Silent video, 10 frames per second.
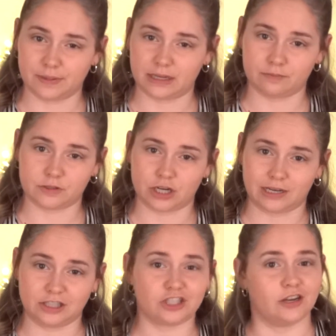makeup
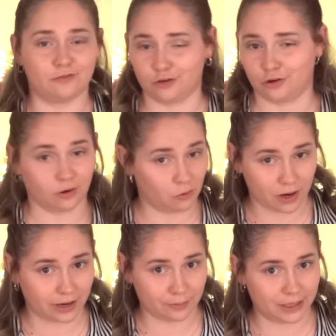challenge if you don't know
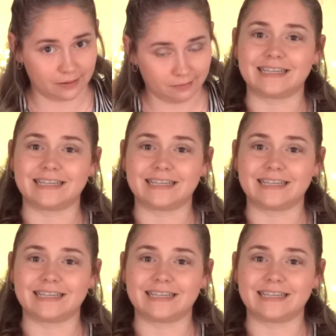what I mean.